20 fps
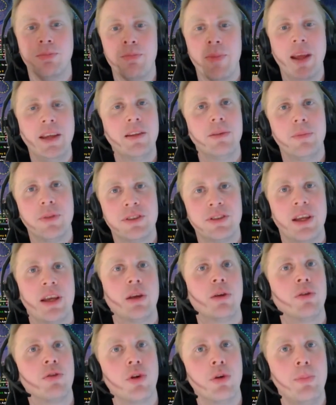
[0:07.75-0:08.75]
make the
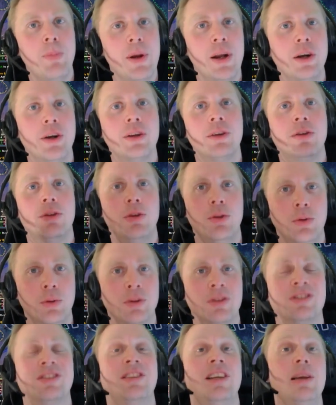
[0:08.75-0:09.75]
mistake of comparing
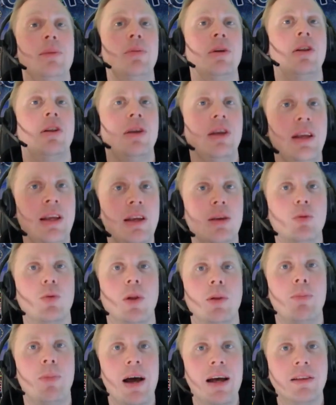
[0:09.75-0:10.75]
two seemingly
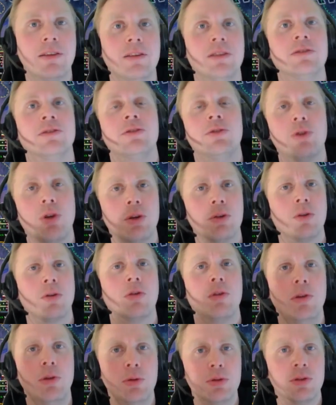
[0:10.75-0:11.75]
equal battles and drawing
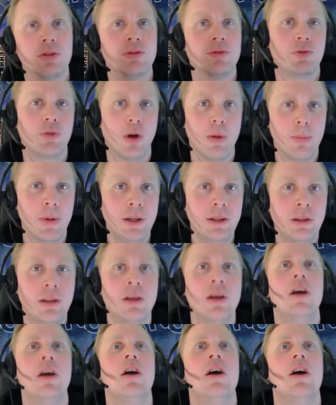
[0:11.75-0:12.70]
conclusions from it,